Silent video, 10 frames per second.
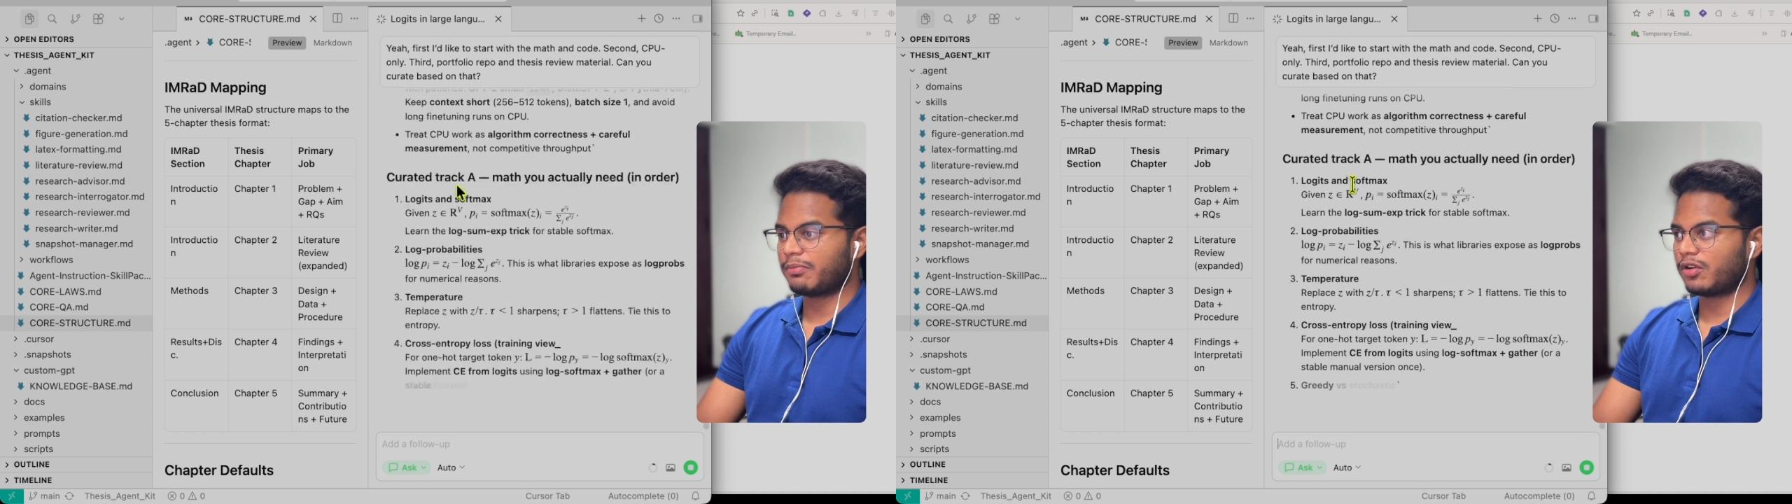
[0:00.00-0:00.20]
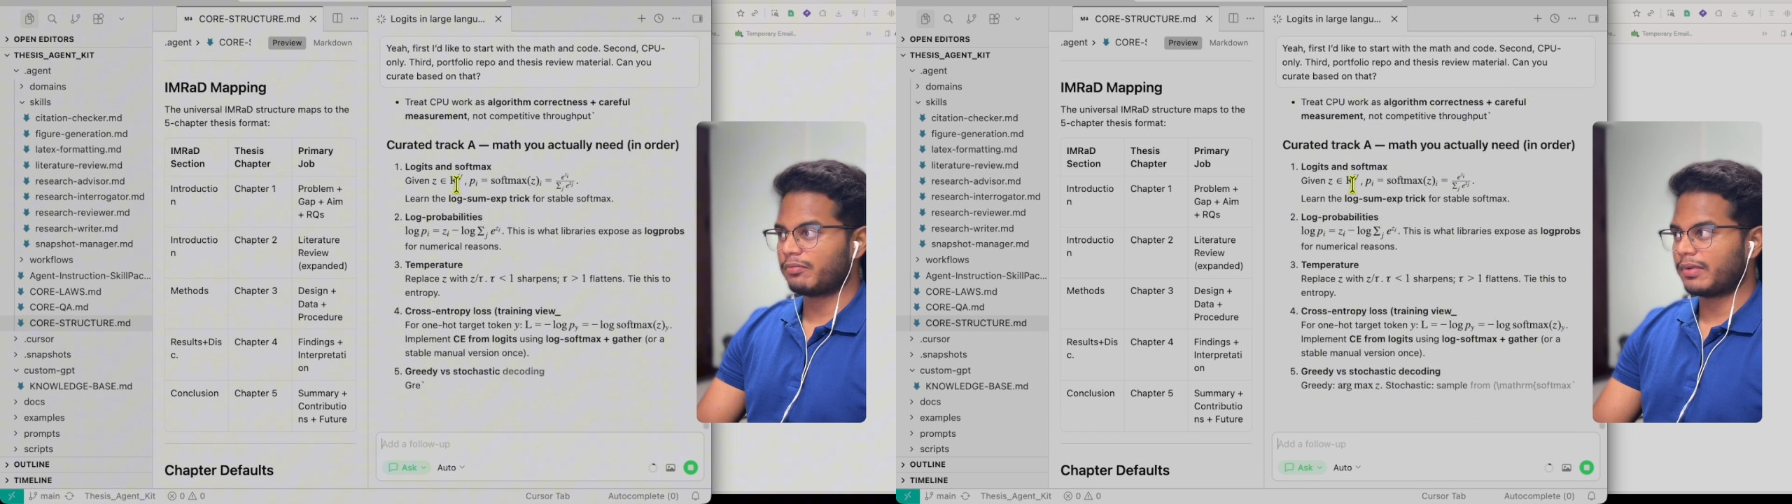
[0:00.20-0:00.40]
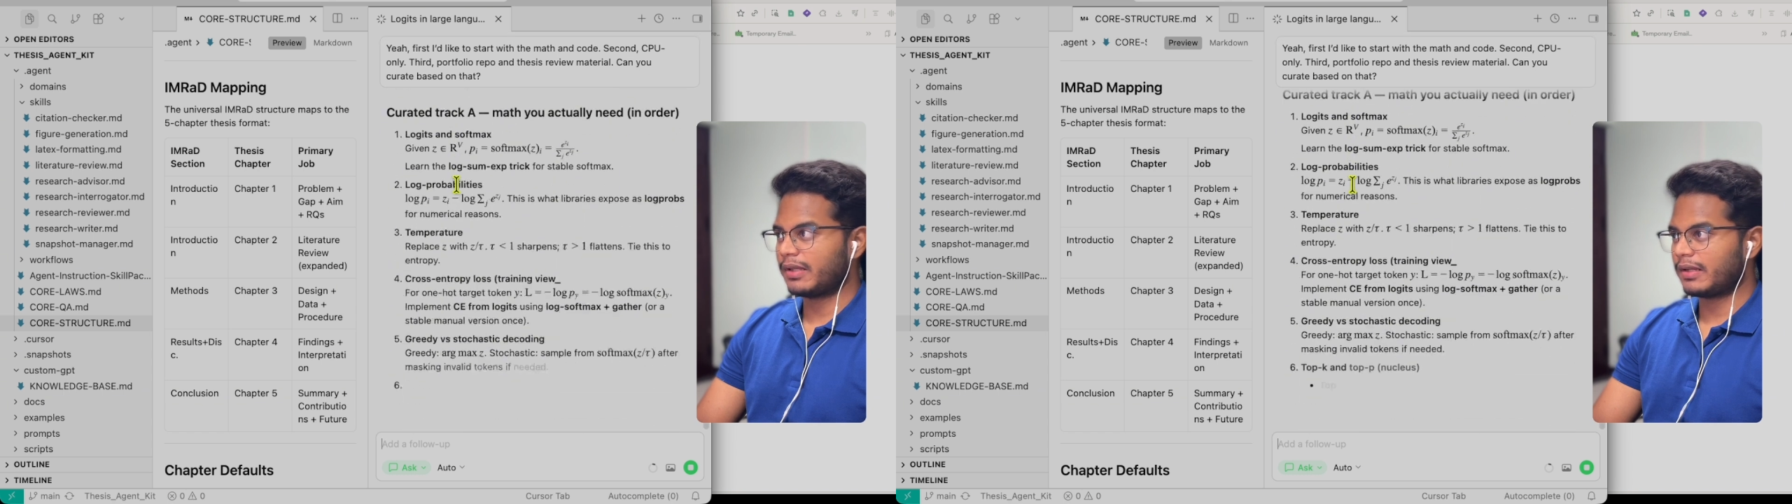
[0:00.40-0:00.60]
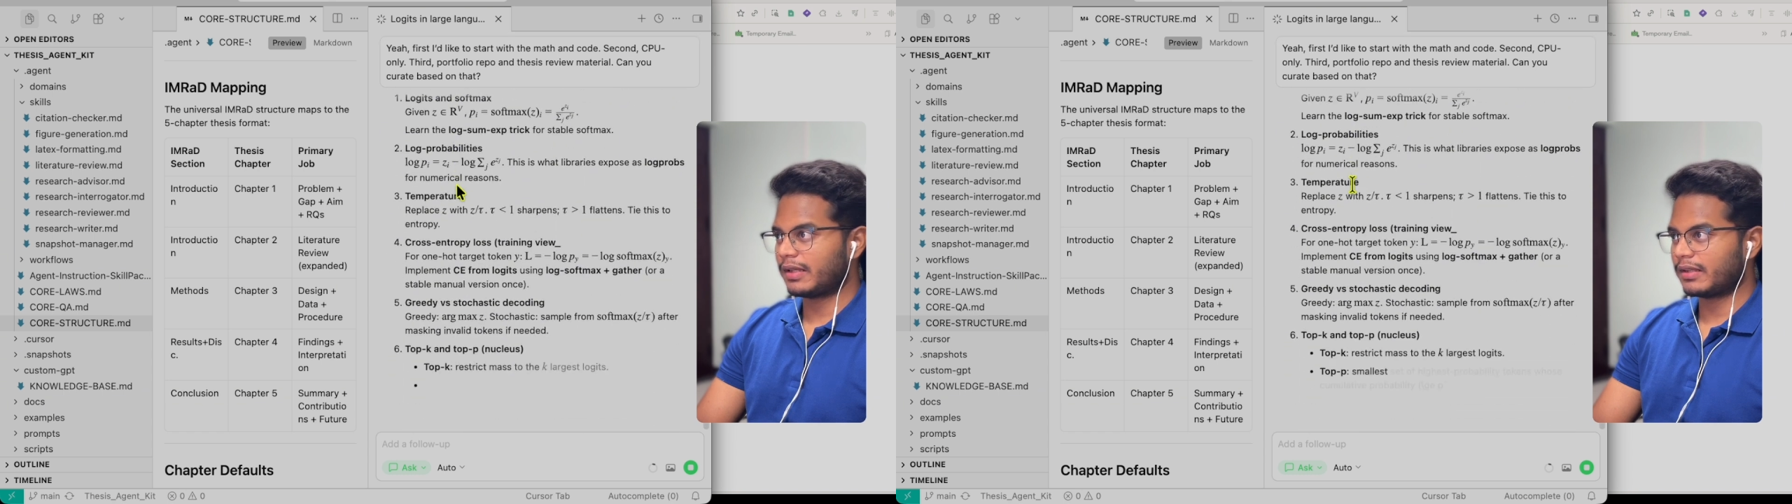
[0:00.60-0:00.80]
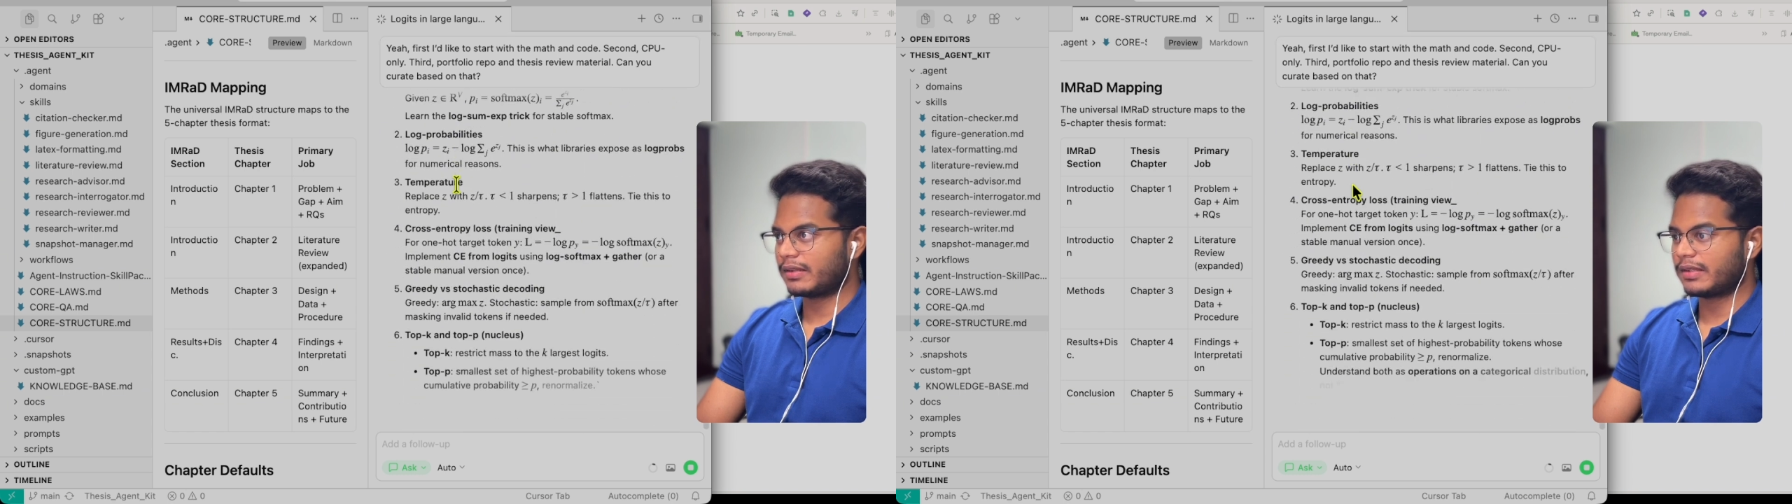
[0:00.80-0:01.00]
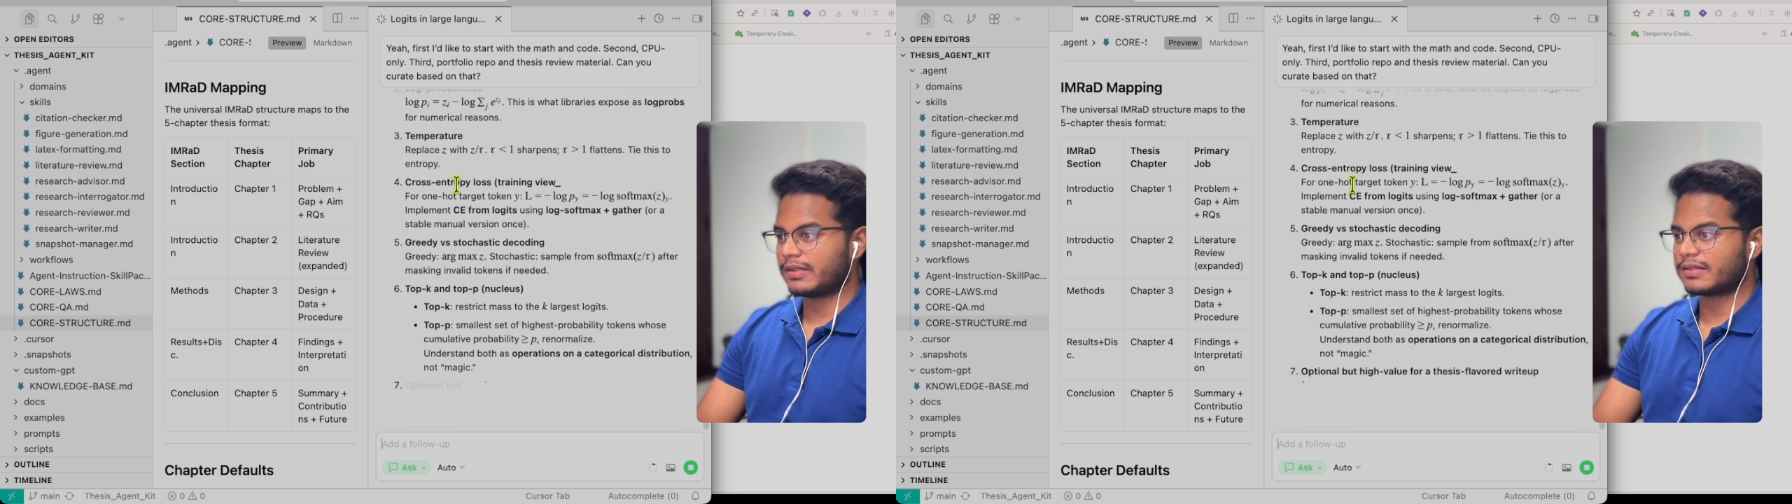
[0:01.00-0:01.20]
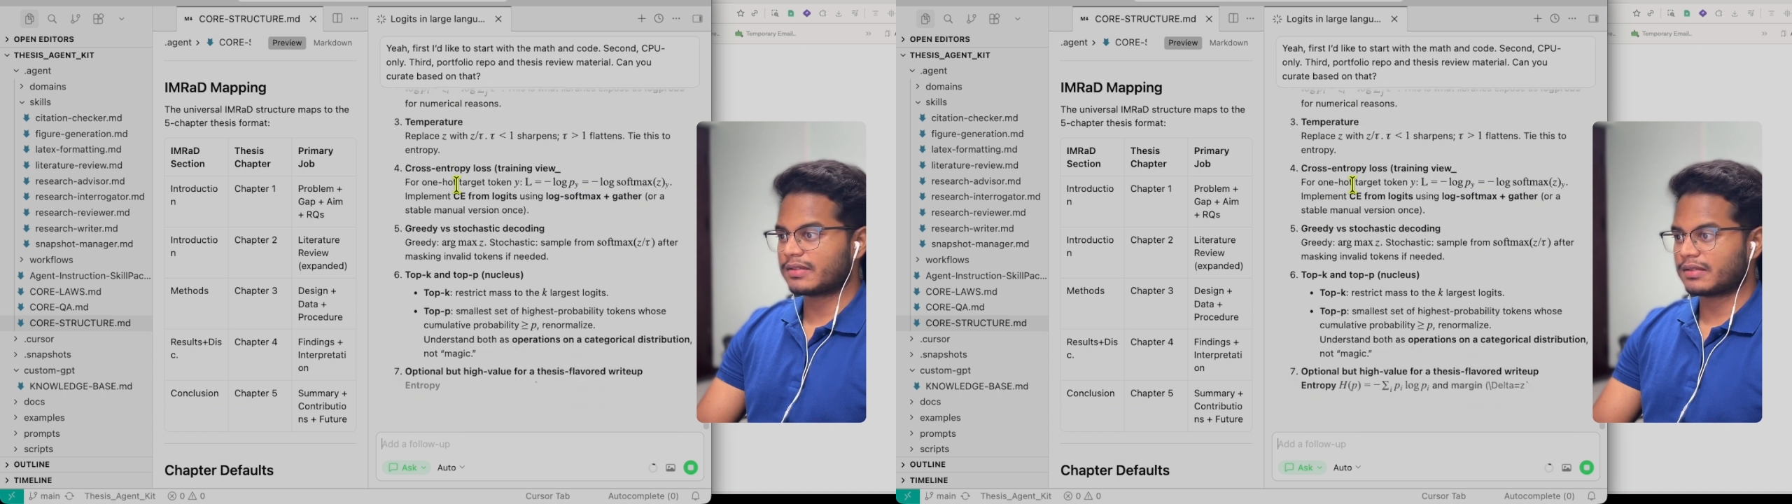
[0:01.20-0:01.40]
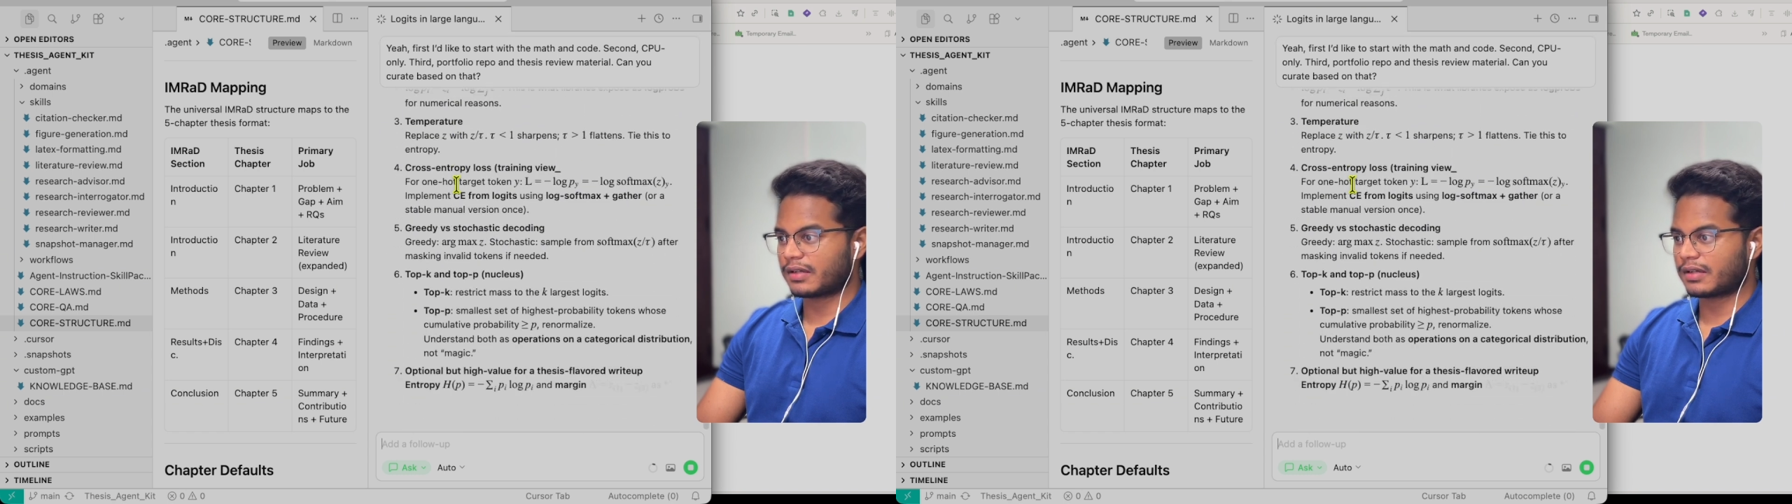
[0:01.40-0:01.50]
on building this